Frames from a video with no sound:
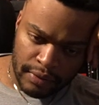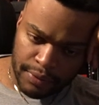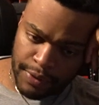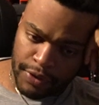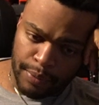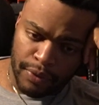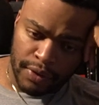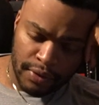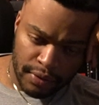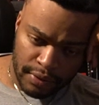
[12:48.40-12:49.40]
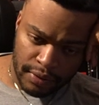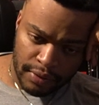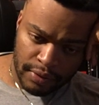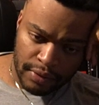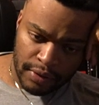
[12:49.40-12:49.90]
What's the point?
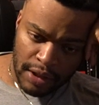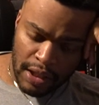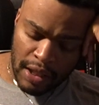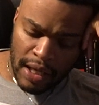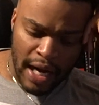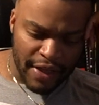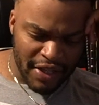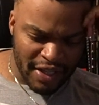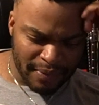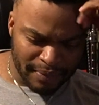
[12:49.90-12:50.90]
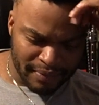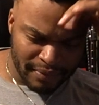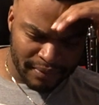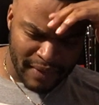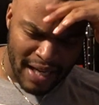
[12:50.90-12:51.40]
And I think
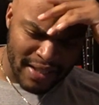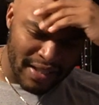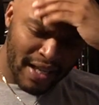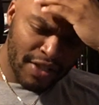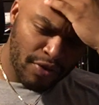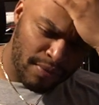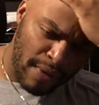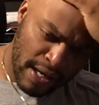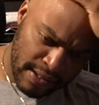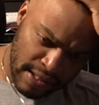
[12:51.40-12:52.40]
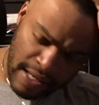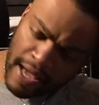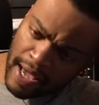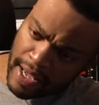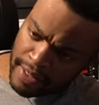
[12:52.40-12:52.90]
that's a dangerous mindset to
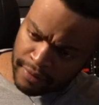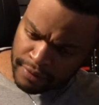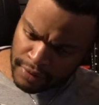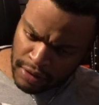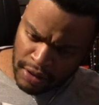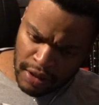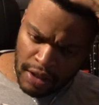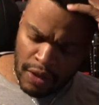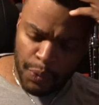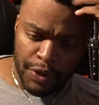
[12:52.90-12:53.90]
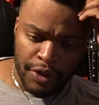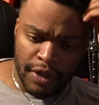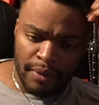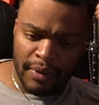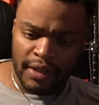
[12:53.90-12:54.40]
have when you're in
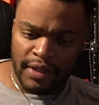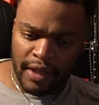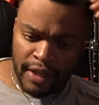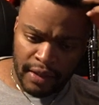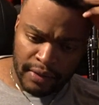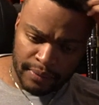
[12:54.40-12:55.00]
the military,